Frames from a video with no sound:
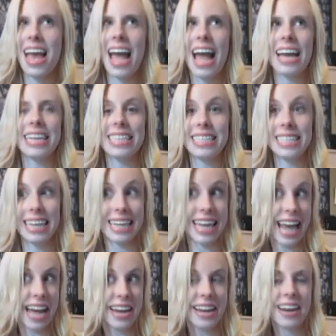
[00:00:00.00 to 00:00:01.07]
and he said,
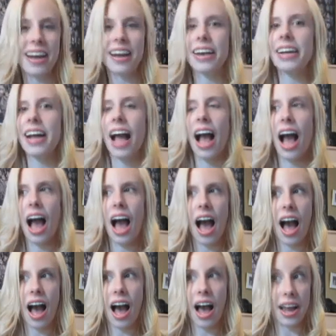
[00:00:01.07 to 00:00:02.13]
Canada,
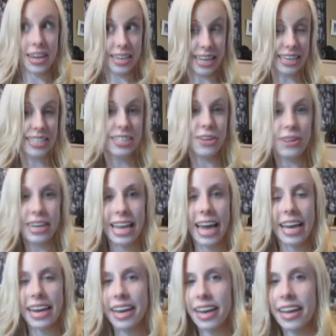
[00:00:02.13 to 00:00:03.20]
I'd like to go to
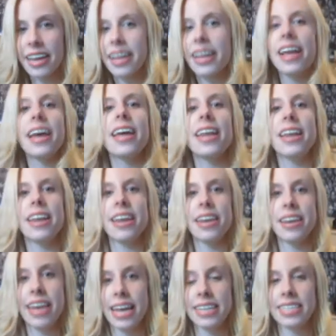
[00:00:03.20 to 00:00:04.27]
Canada.
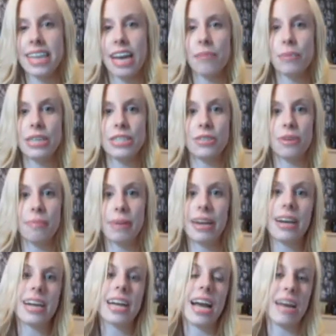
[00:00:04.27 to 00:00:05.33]
Next time we do
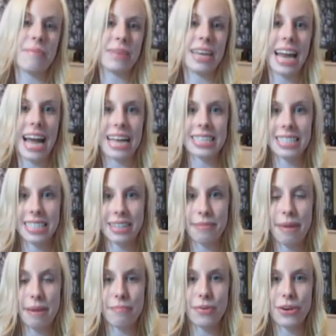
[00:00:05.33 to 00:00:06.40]
America, I'm going to ask the
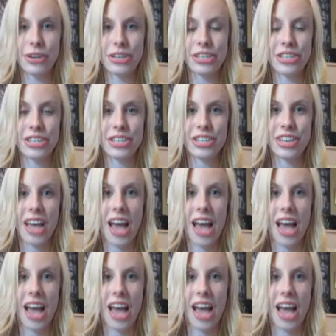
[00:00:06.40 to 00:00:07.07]
members.